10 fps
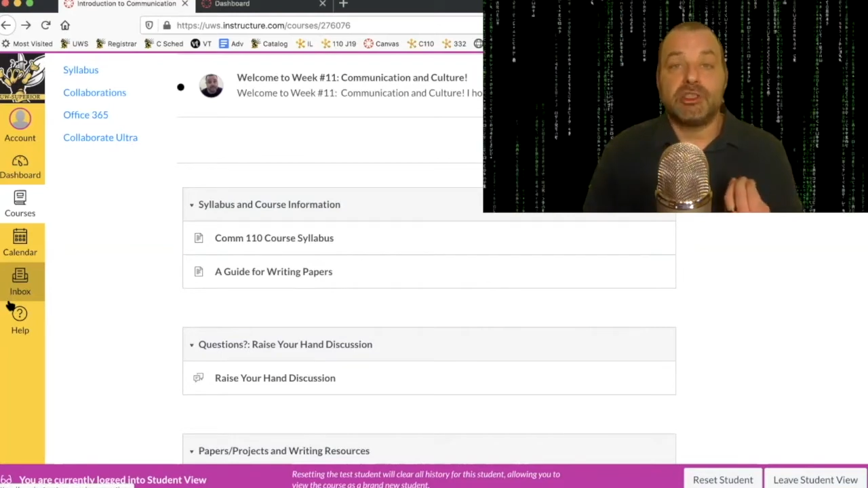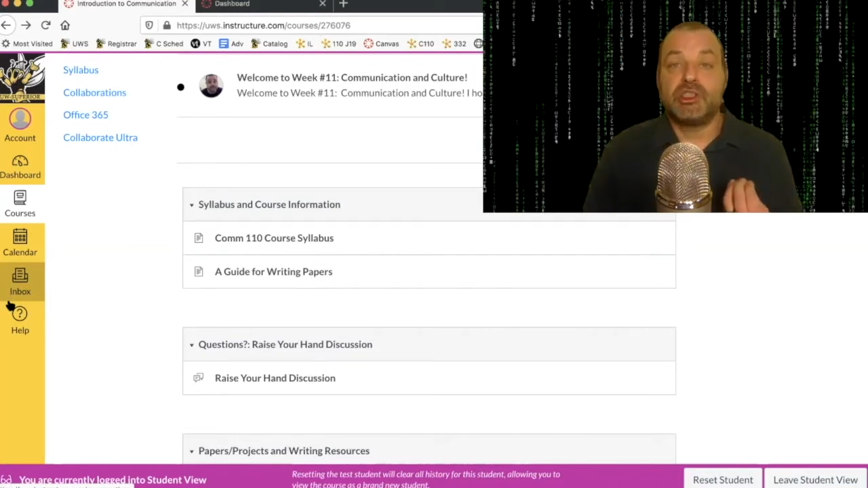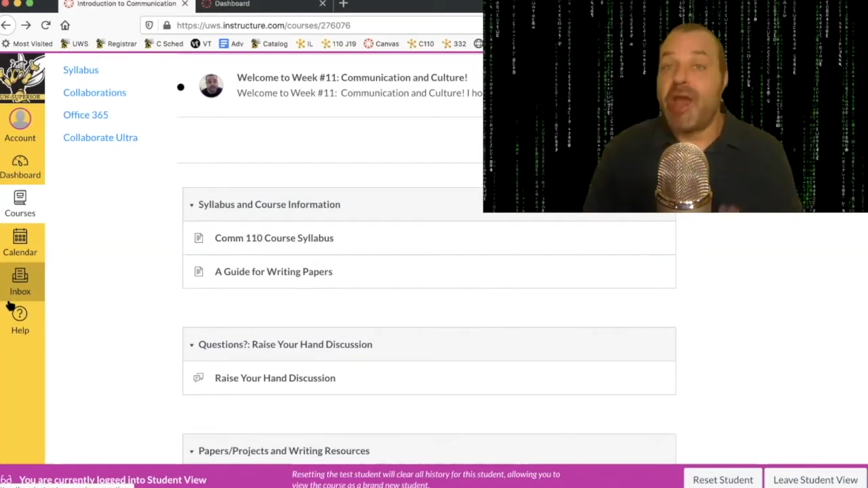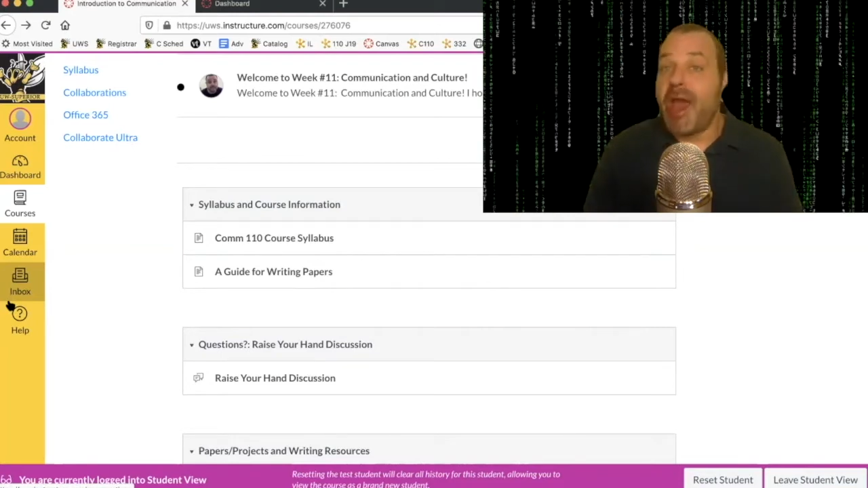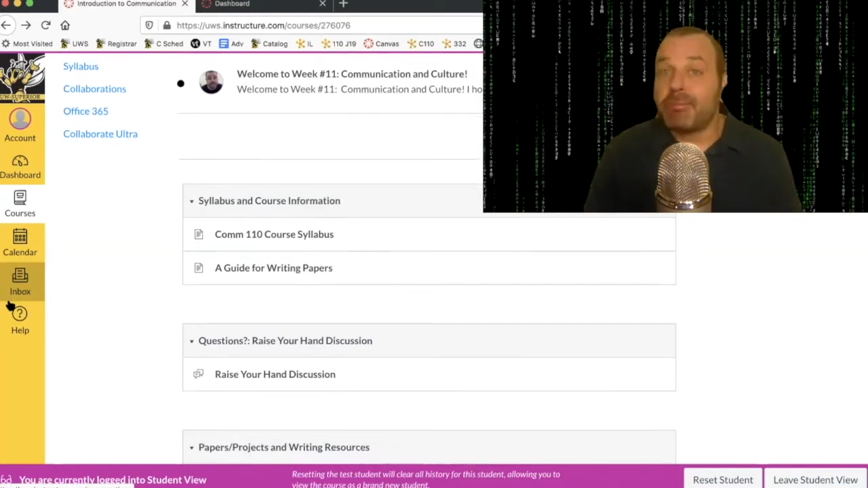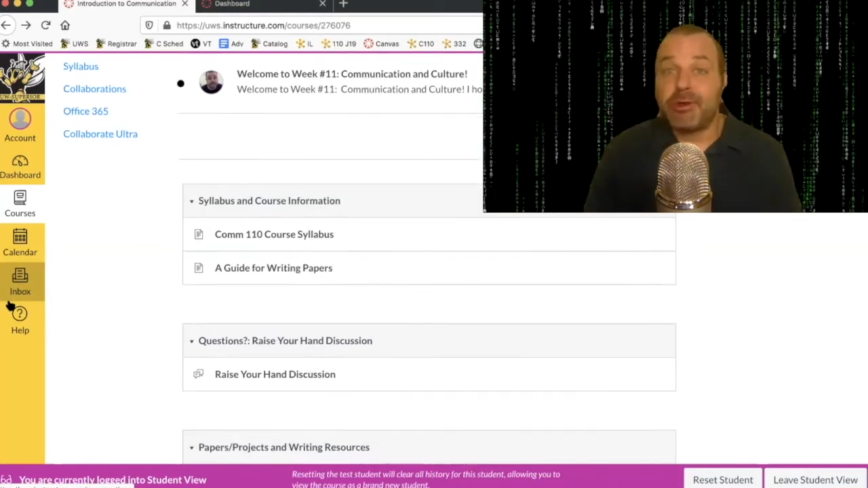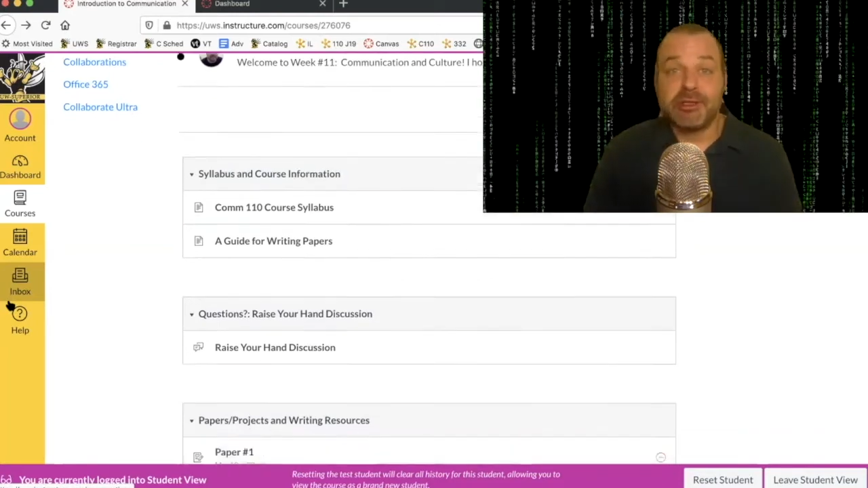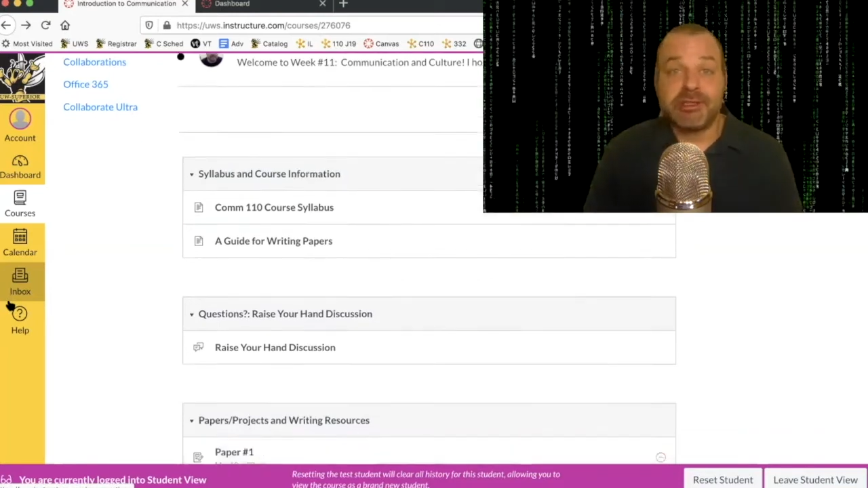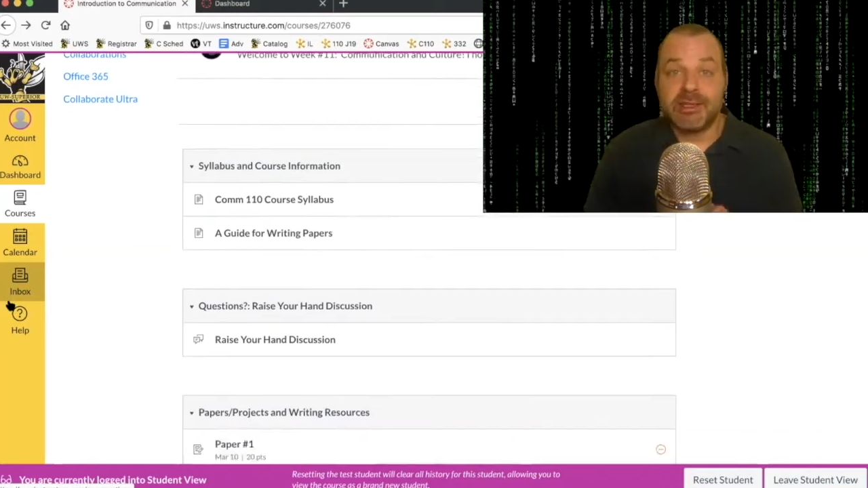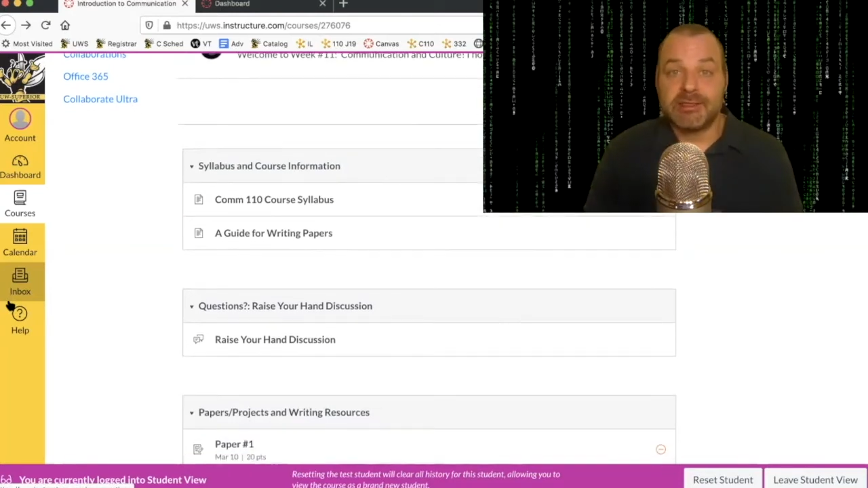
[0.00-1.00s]

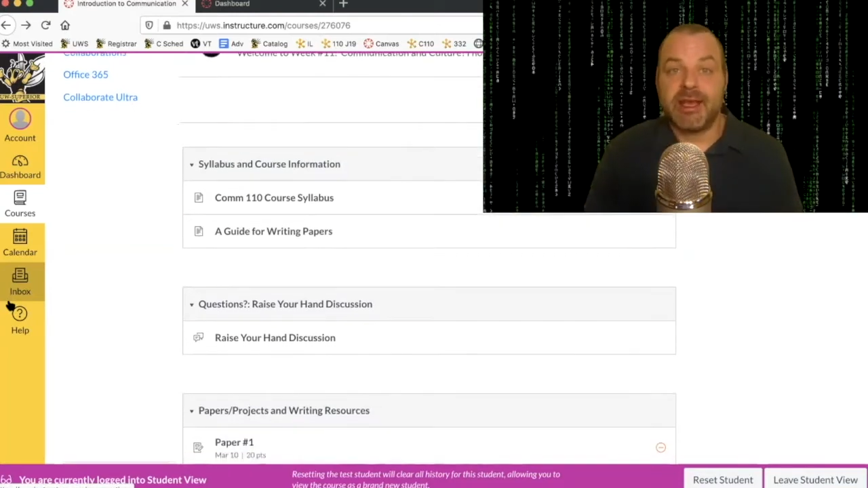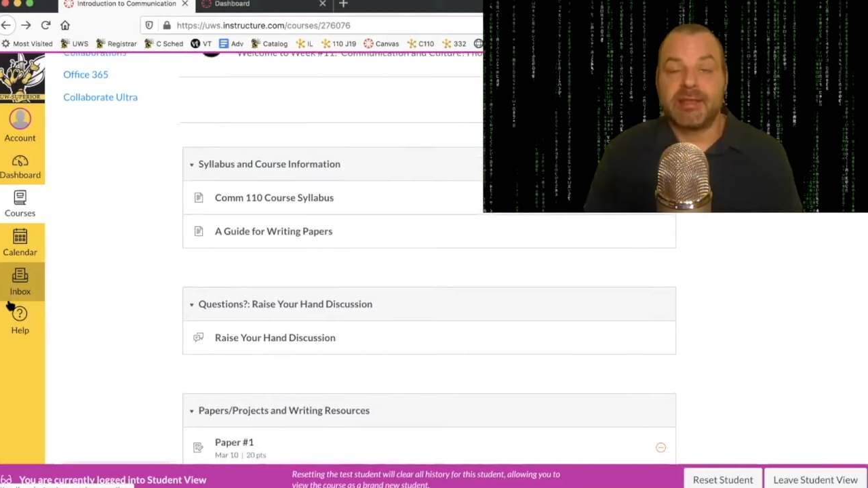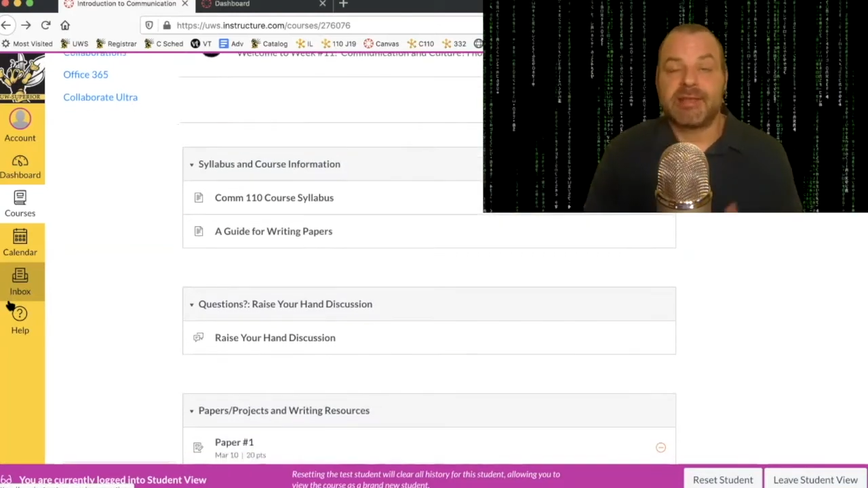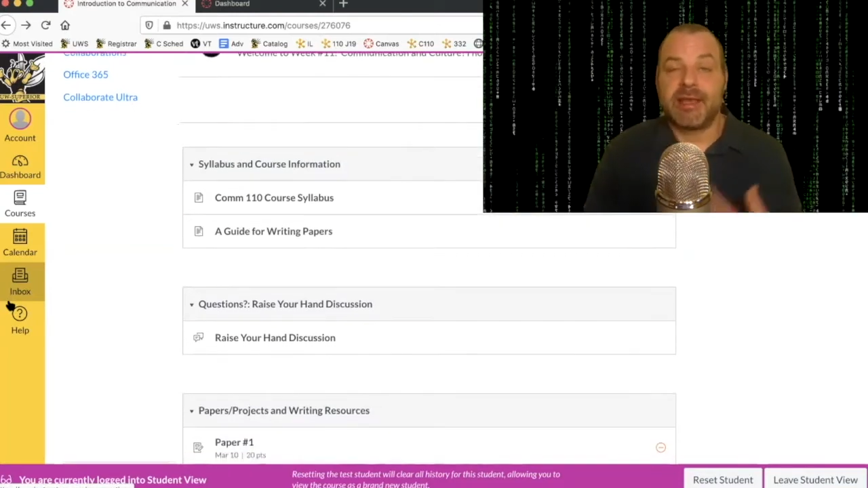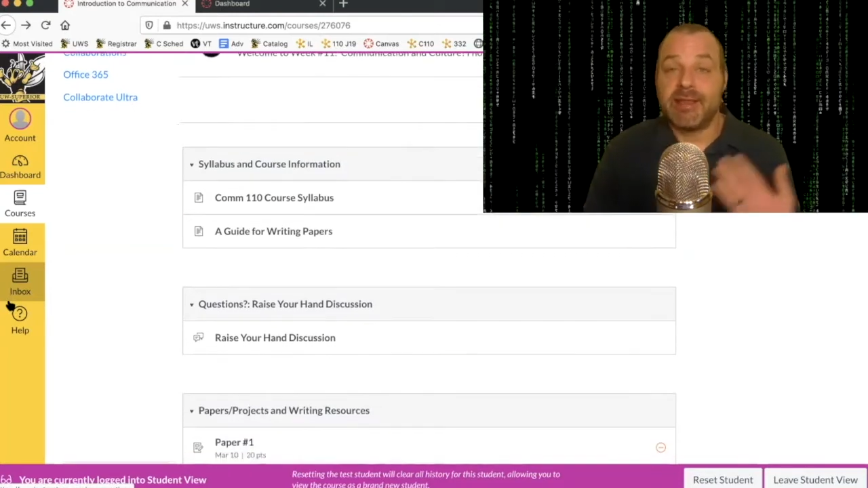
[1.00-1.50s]
chapters in a sense.